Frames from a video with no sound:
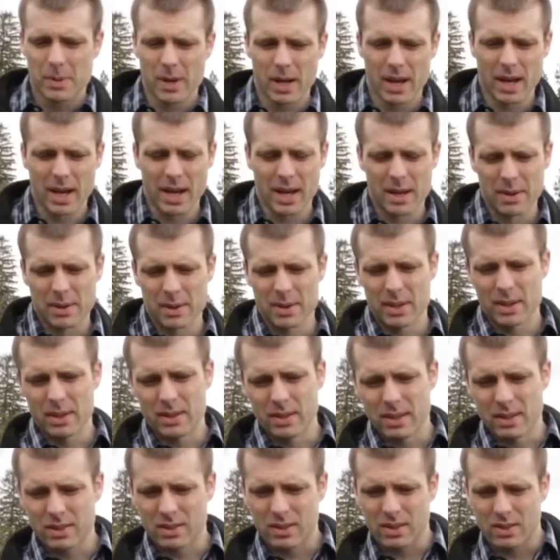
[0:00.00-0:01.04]
Uh,
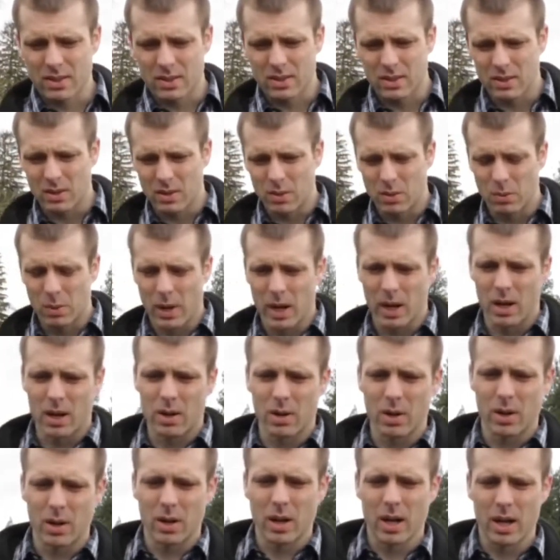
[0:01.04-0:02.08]
this is
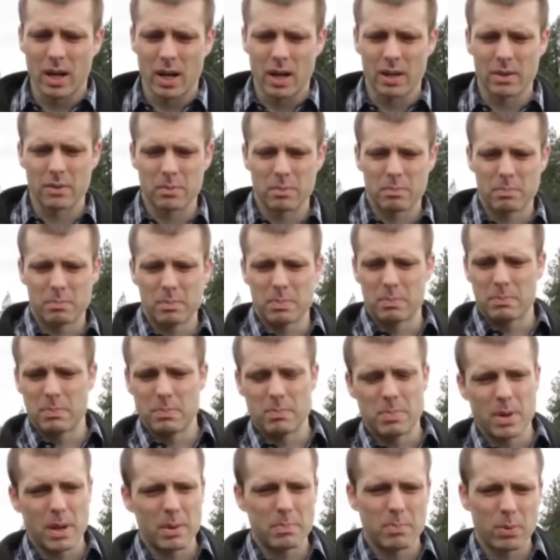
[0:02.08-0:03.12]
where uh,
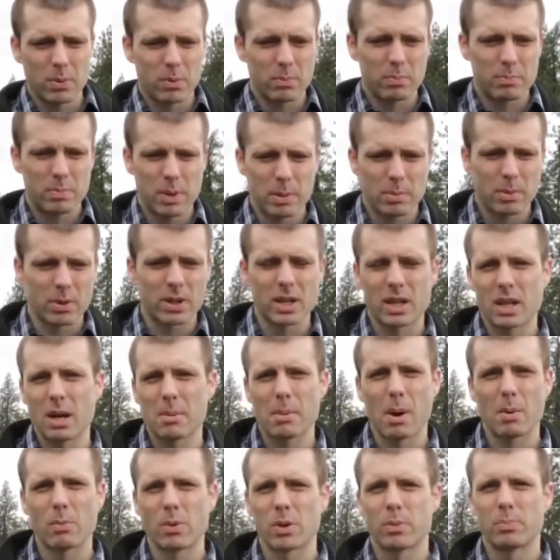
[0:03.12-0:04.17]
people people can
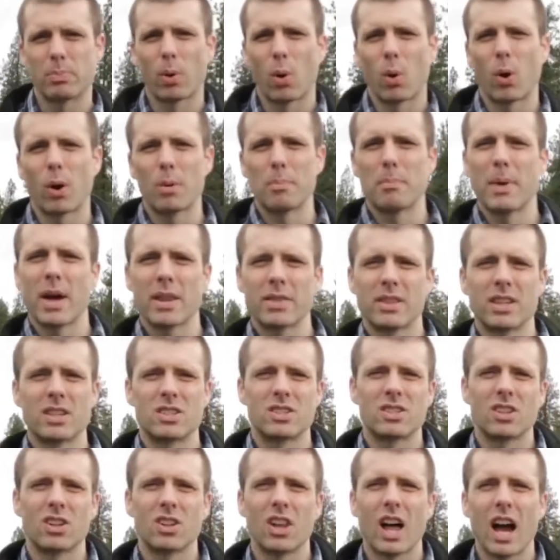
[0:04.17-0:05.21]
come up with poor
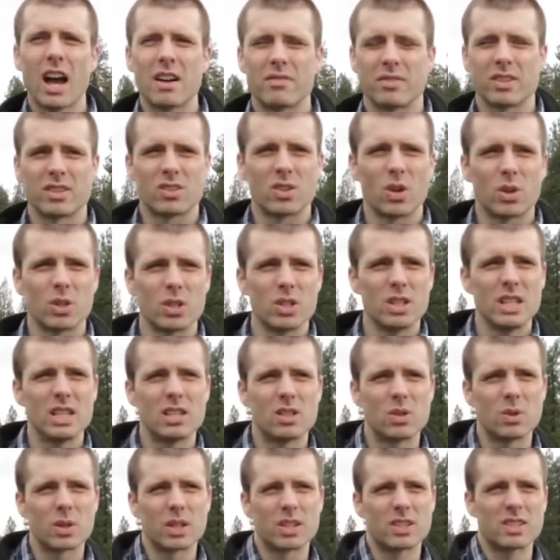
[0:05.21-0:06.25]
methods to life as though you
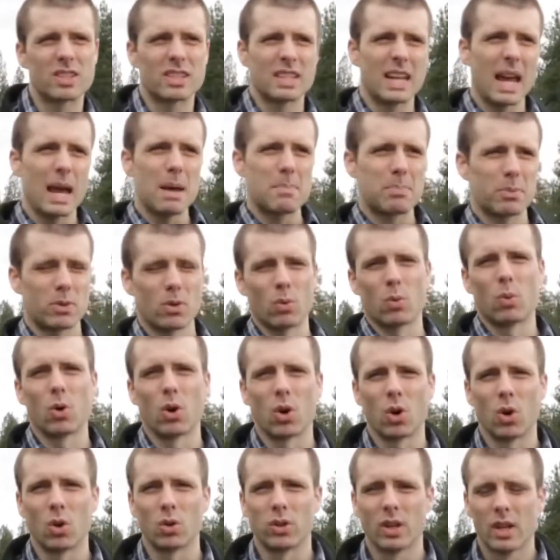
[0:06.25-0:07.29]
need to escape the
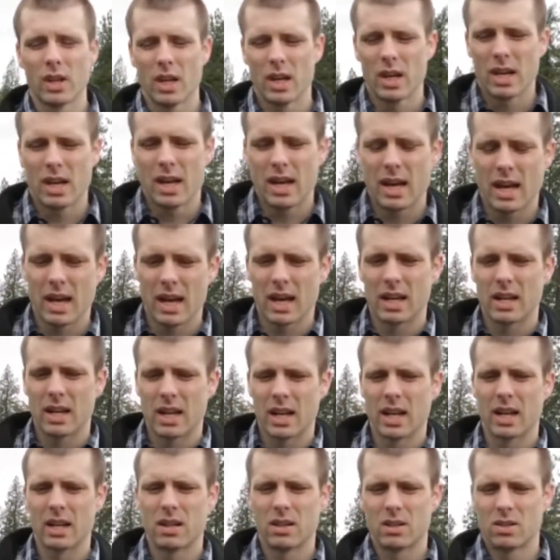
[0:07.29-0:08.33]
world and,
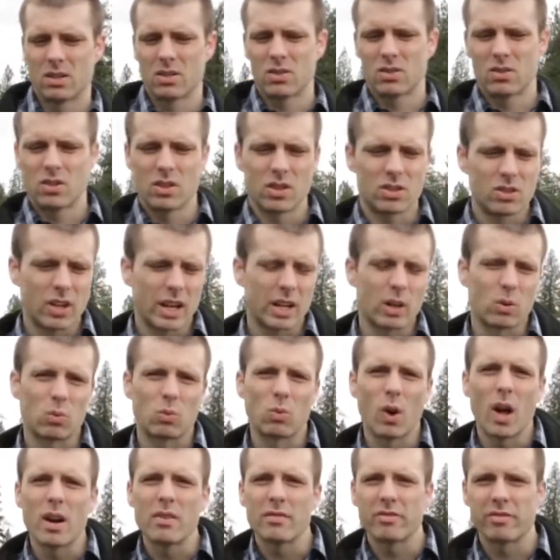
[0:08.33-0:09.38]
and to try to
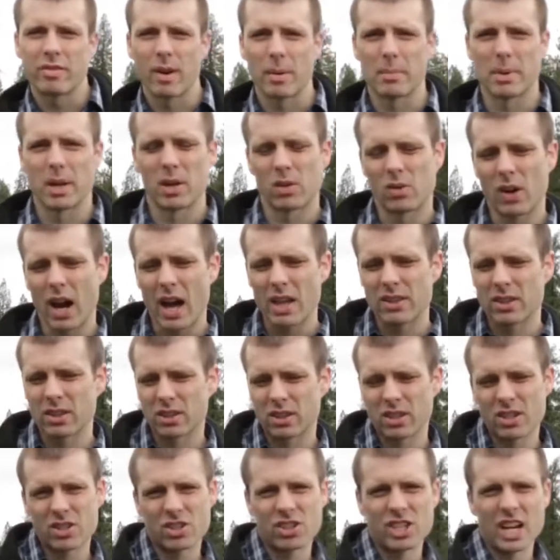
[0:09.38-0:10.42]
run from it. Rather,
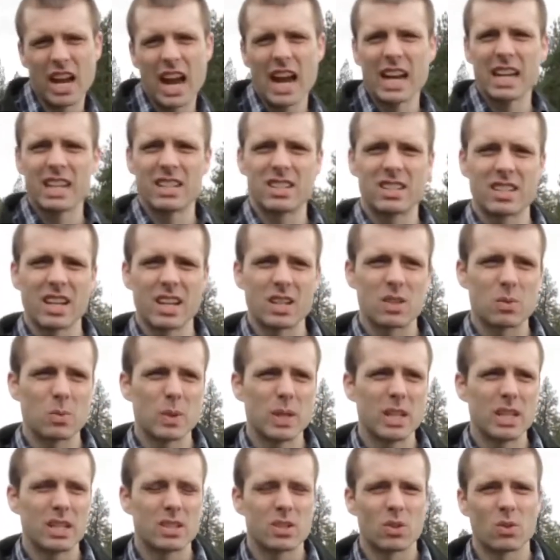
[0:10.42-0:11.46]
Christianity says
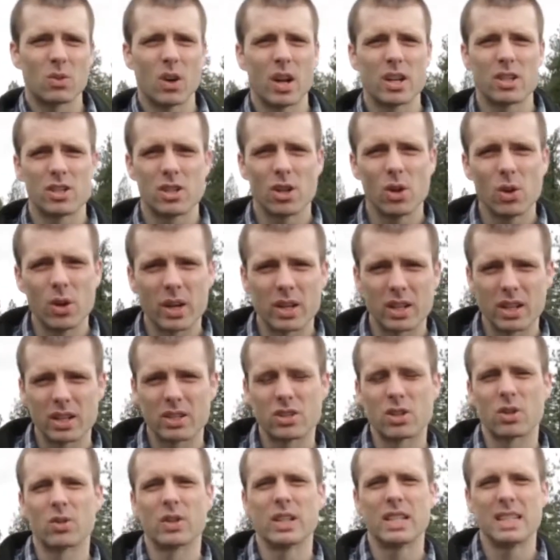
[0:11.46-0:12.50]
we need to run to it
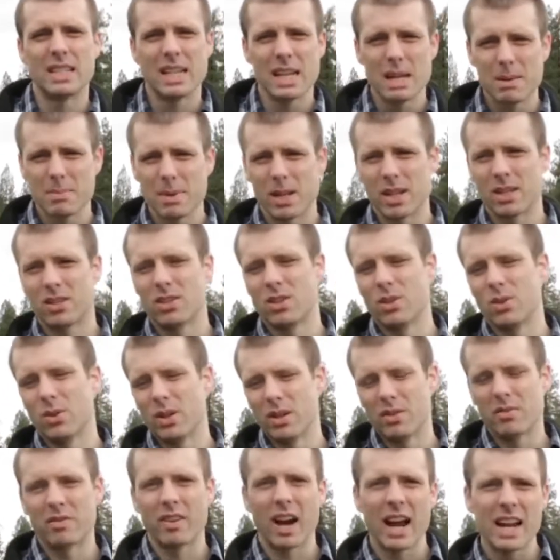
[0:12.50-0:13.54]
and to redeem it, to
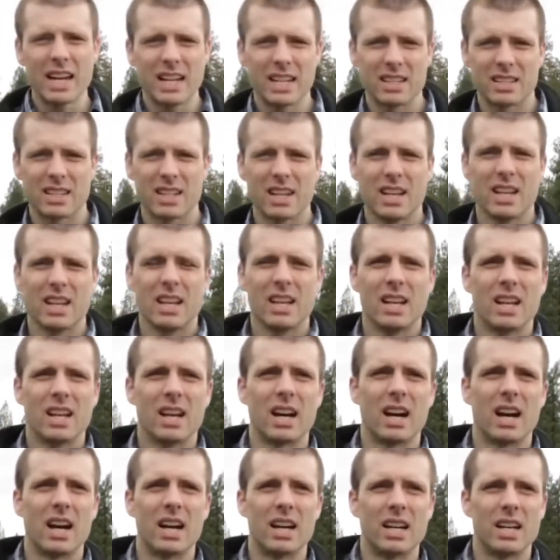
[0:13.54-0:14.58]
invite it
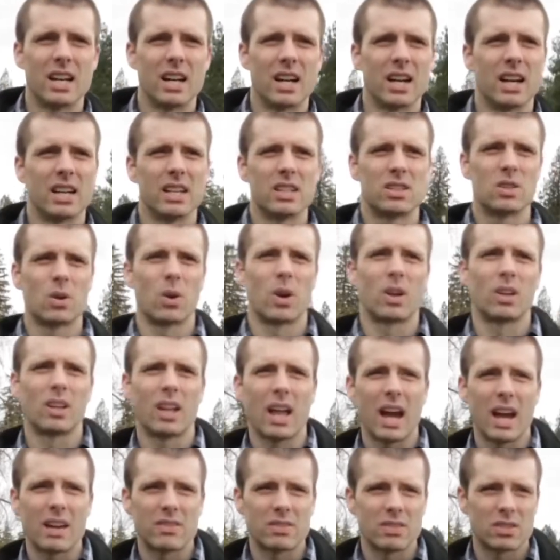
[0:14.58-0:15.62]
uh, uh, into our
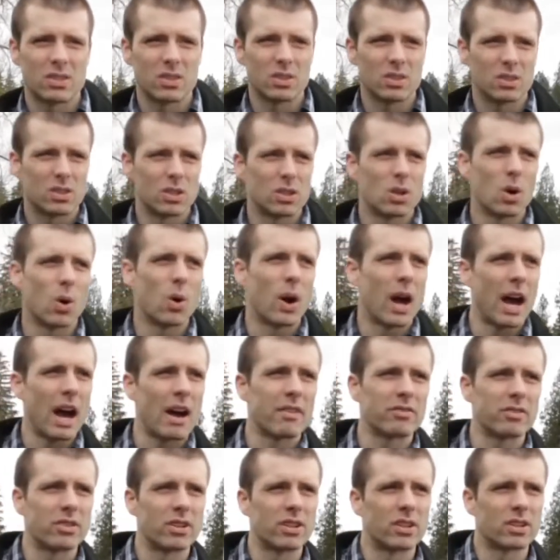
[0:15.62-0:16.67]
lives, to, to go
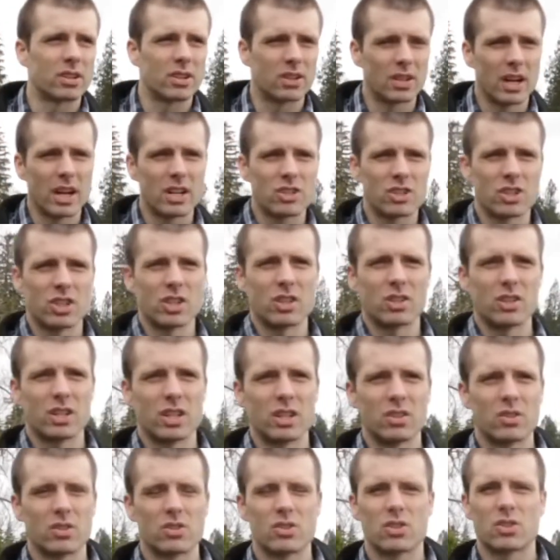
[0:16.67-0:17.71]
after creation
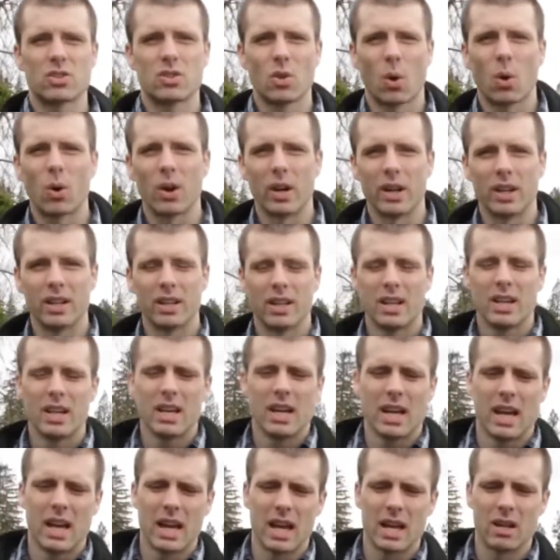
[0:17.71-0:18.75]
and restore it
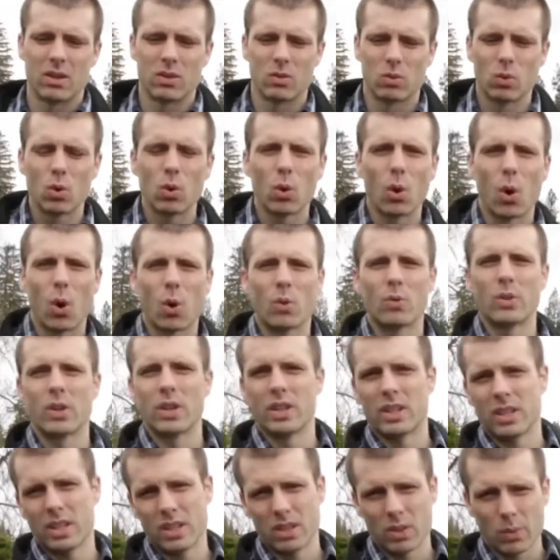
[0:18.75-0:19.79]
and rule
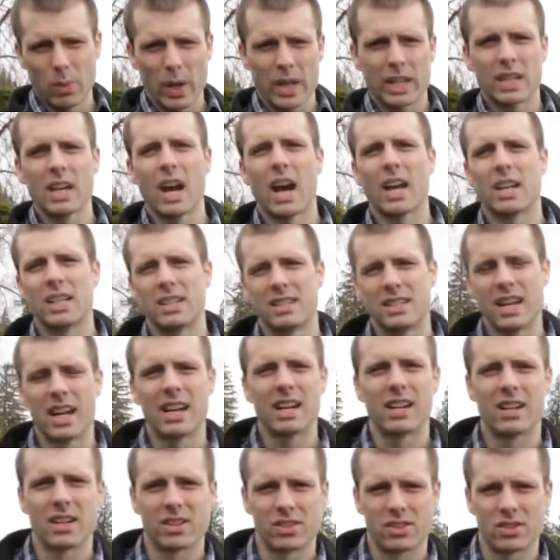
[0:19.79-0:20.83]
over it the way God
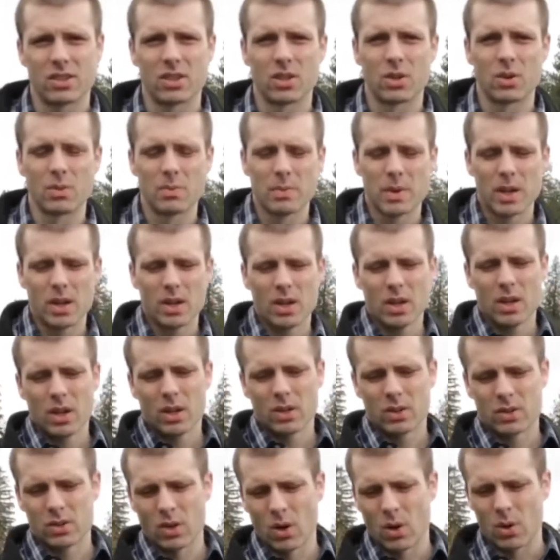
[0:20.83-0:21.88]
intended us to.
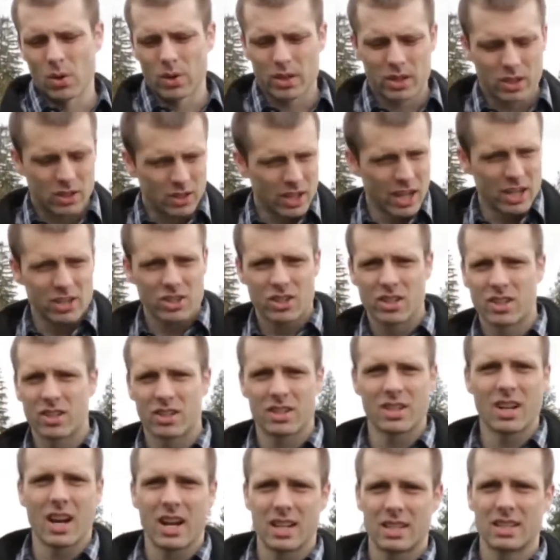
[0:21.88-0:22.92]
So, creation
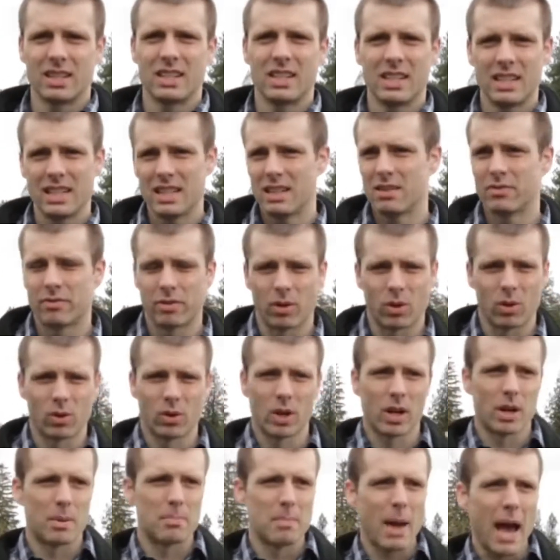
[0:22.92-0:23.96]
is not
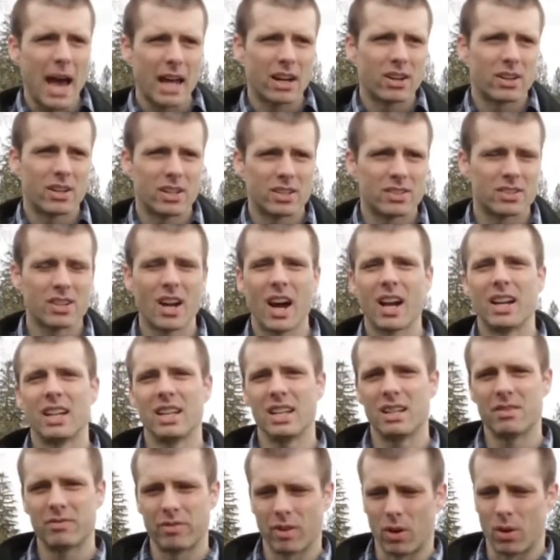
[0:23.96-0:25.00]
evil, uh, matter is not
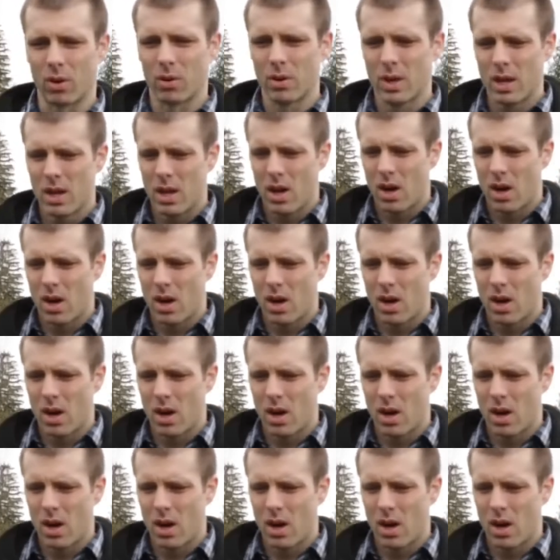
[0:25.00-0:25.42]
evil.